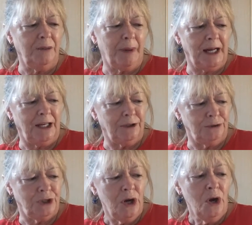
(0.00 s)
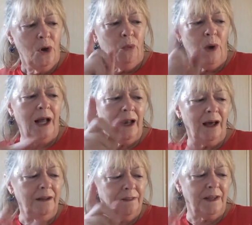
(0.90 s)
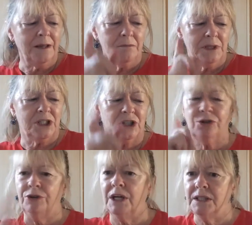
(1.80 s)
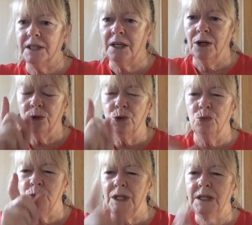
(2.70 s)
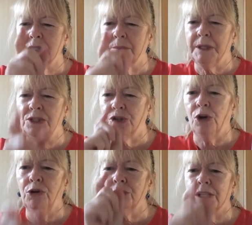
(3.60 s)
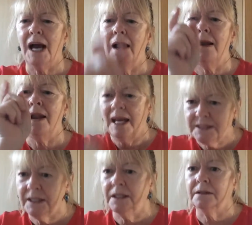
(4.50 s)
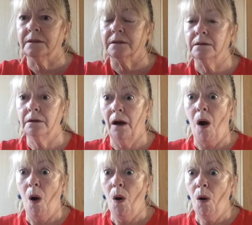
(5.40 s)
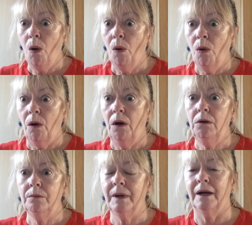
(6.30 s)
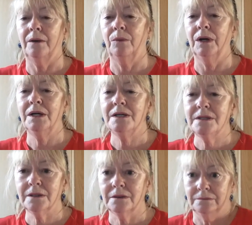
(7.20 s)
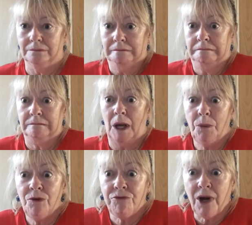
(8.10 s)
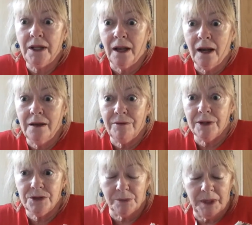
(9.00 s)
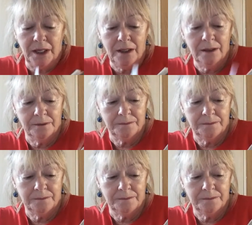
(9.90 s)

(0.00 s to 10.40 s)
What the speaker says: bellowed. Well, I think, Mr. Greedy, you need to be taught a lesson. Oh, my word. That would frighten the life out of me.